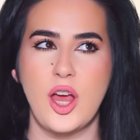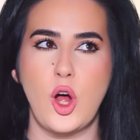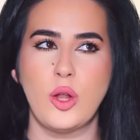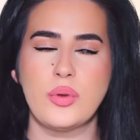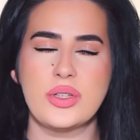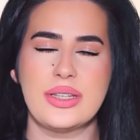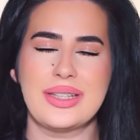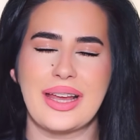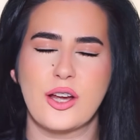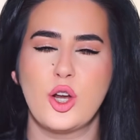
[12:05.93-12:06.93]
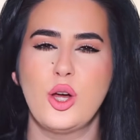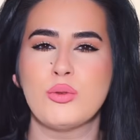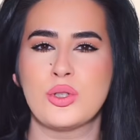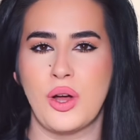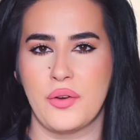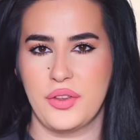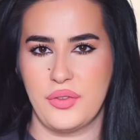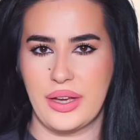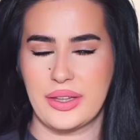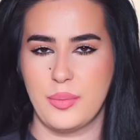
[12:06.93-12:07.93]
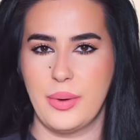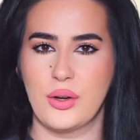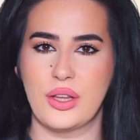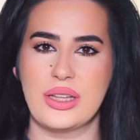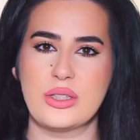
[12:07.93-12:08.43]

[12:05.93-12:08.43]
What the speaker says: almost this like closed off effect about it.